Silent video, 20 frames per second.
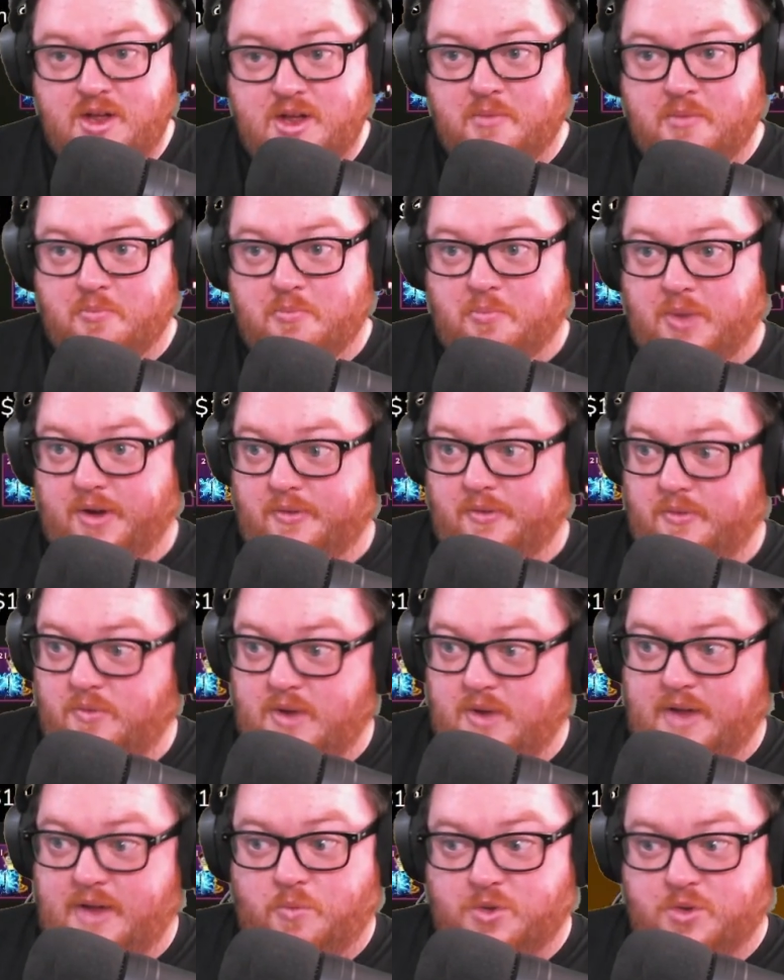But
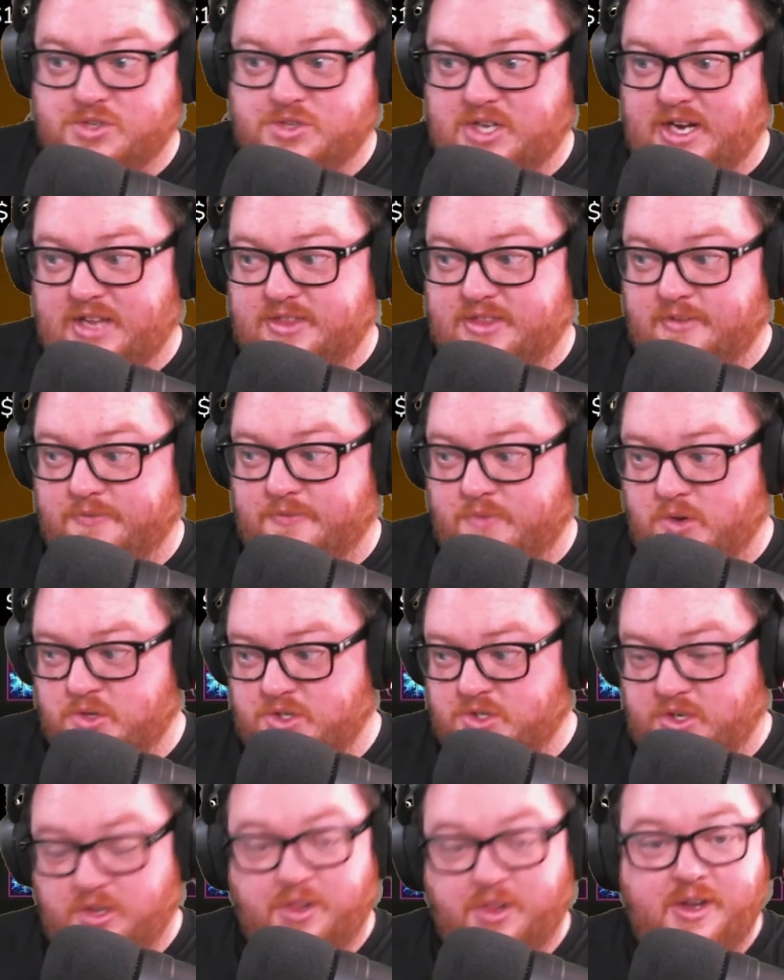once I got the
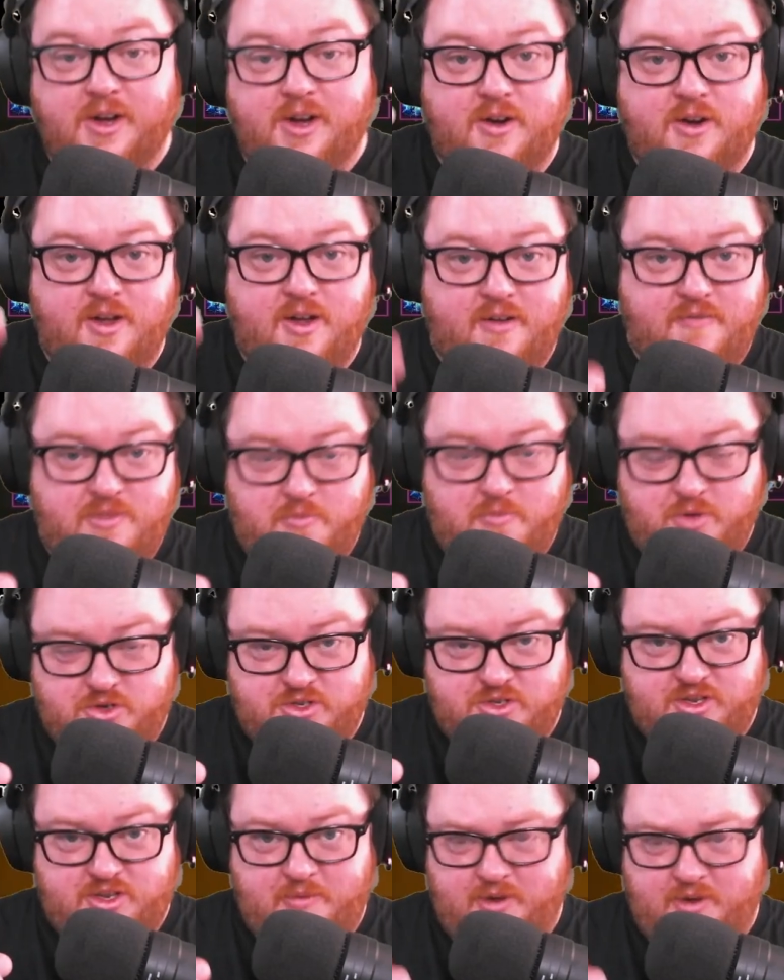first clear of the Bridge of
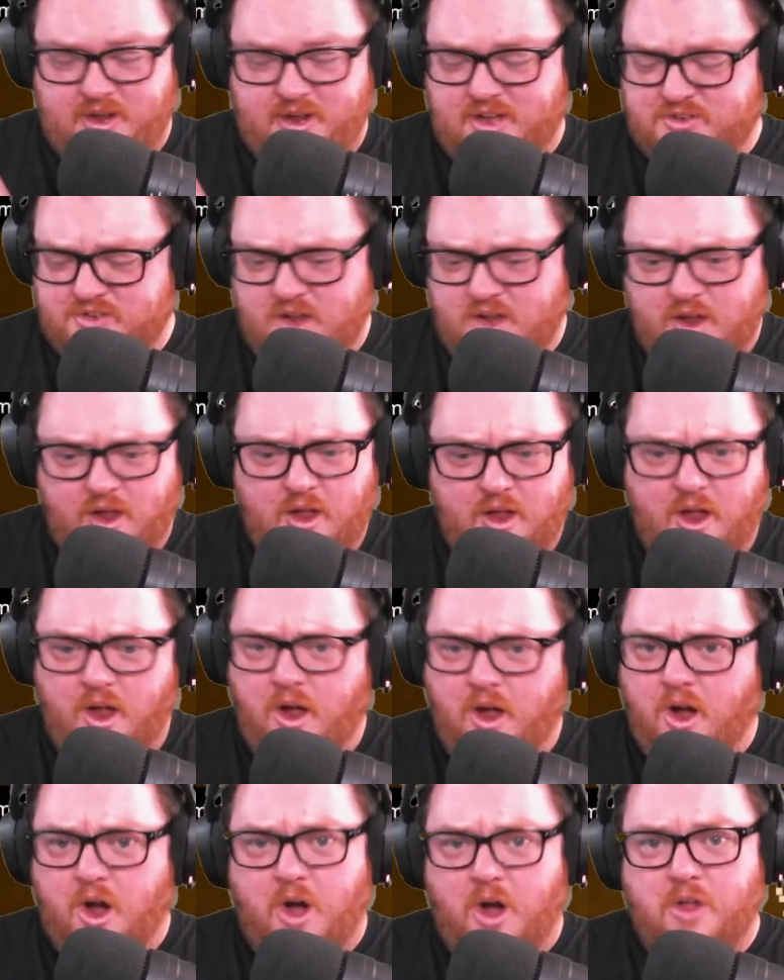the Demigods,
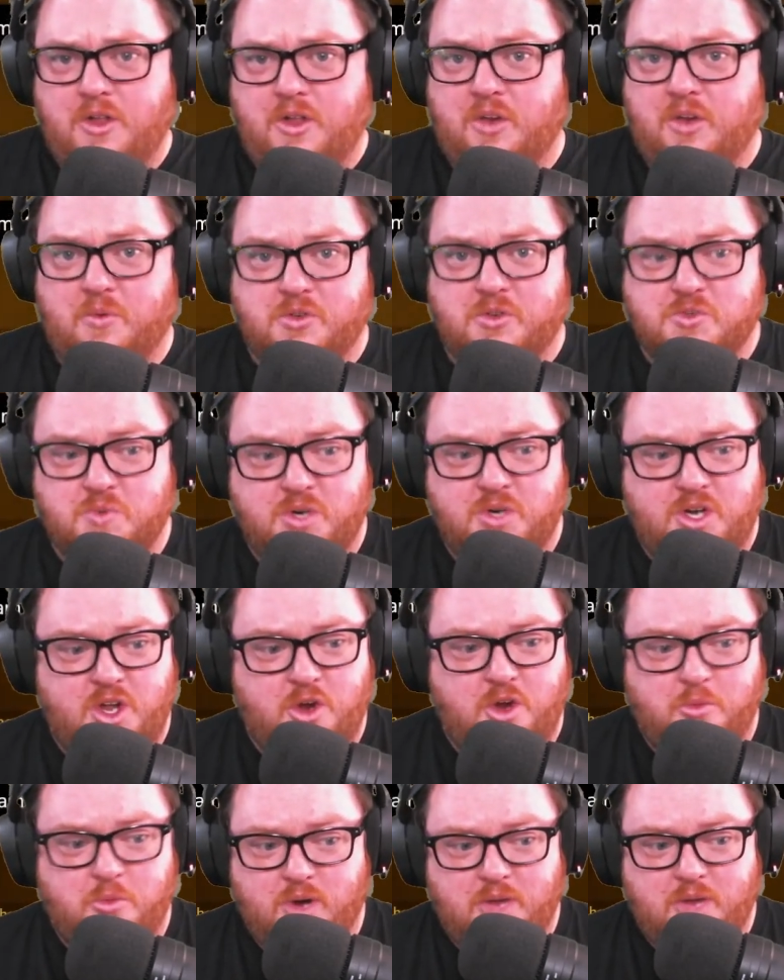all the other ones were
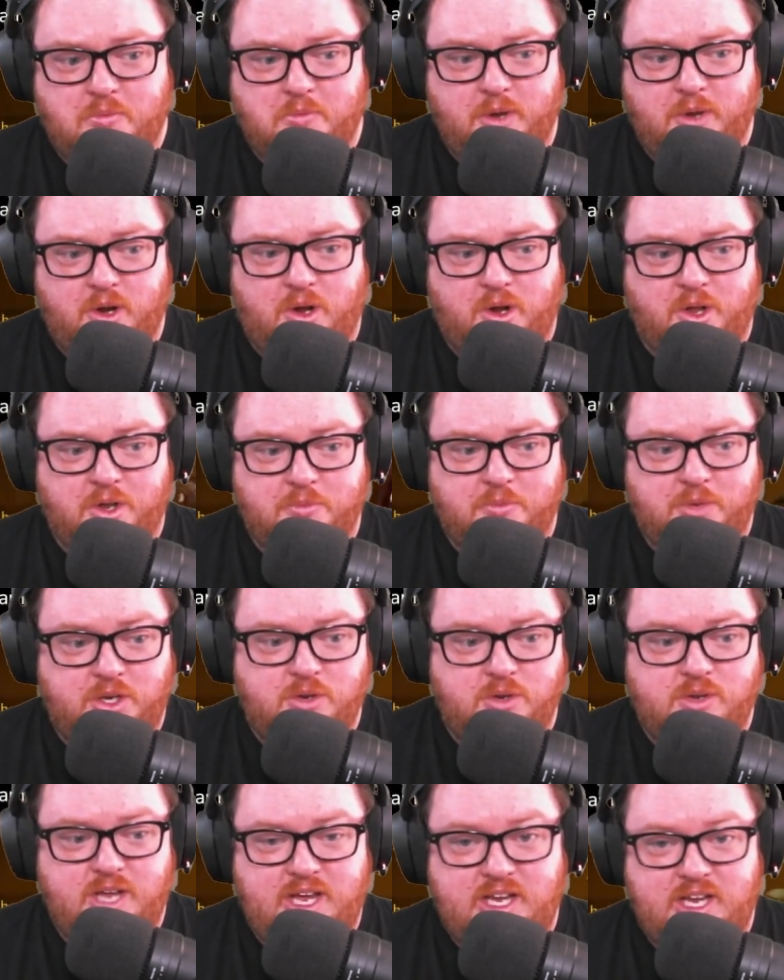no problem at all. But
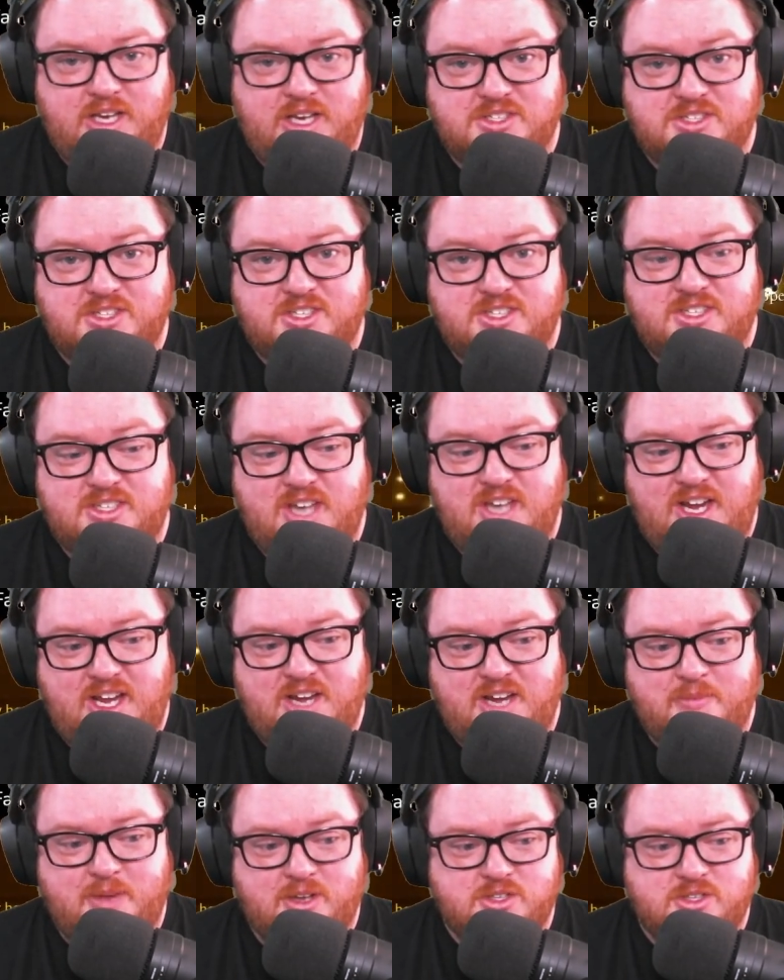you gain insane
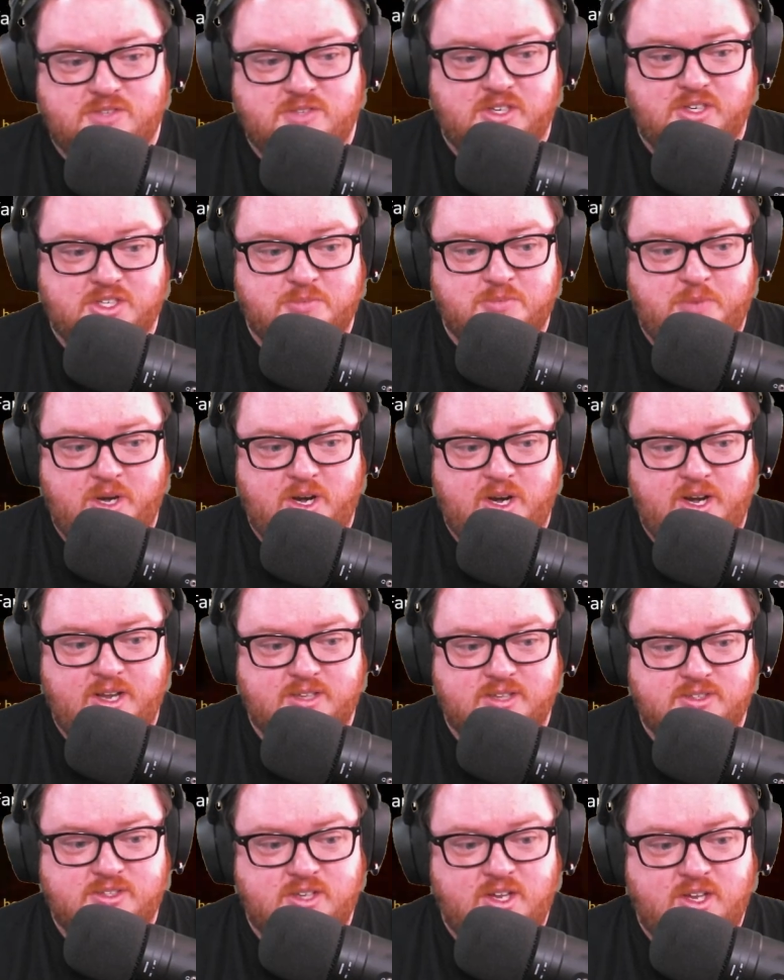amounts of
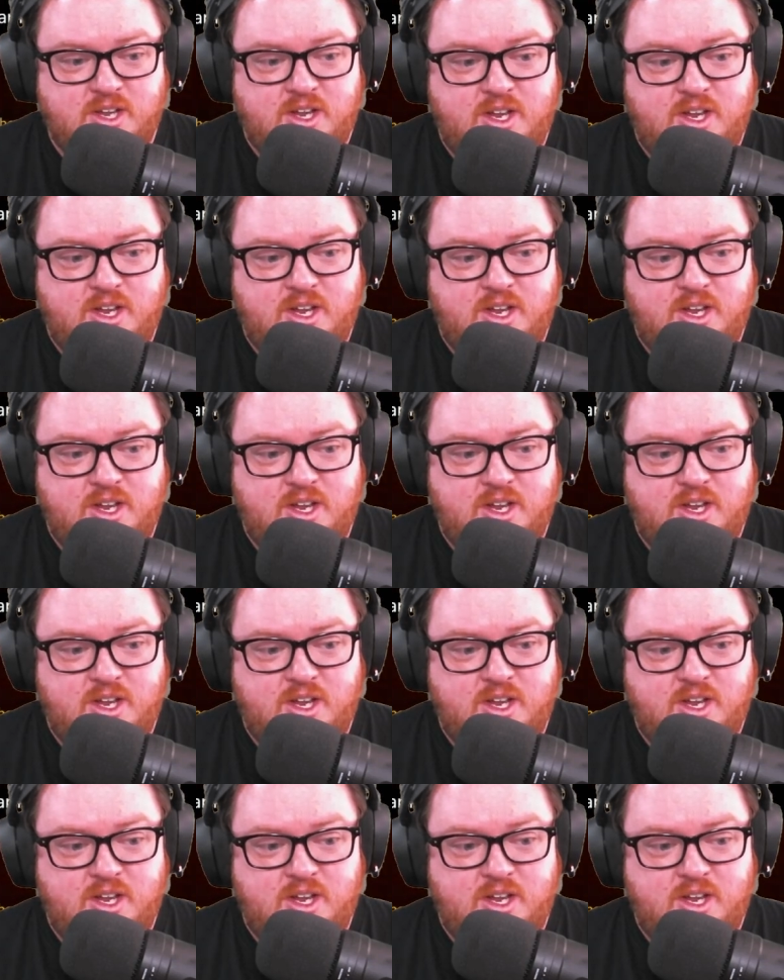experience.